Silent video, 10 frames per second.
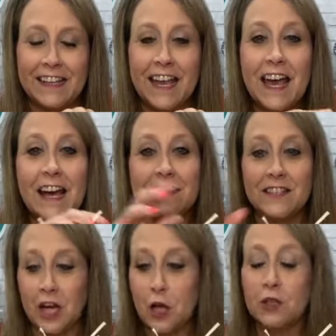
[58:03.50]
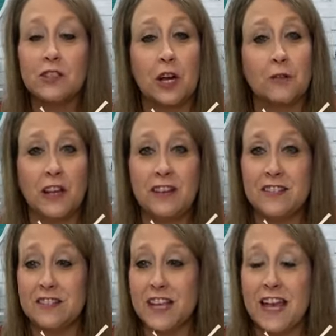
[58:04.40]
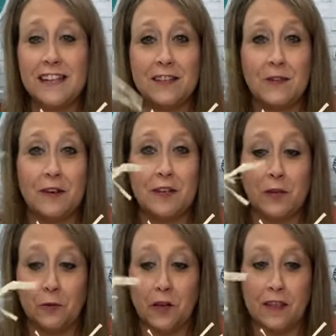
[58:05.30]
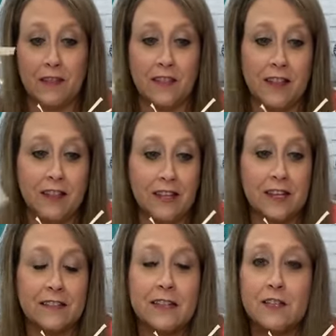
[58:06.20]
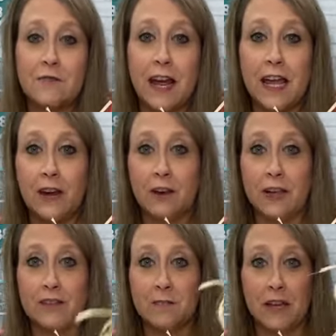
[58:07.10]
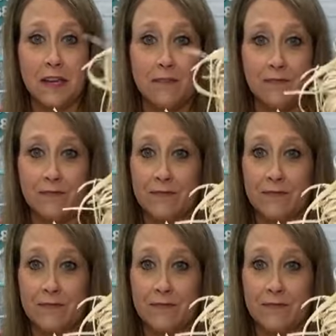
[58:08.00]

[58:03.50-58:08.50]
Yes, the hula skirt, that's just easier to deal with than this. This right here gives me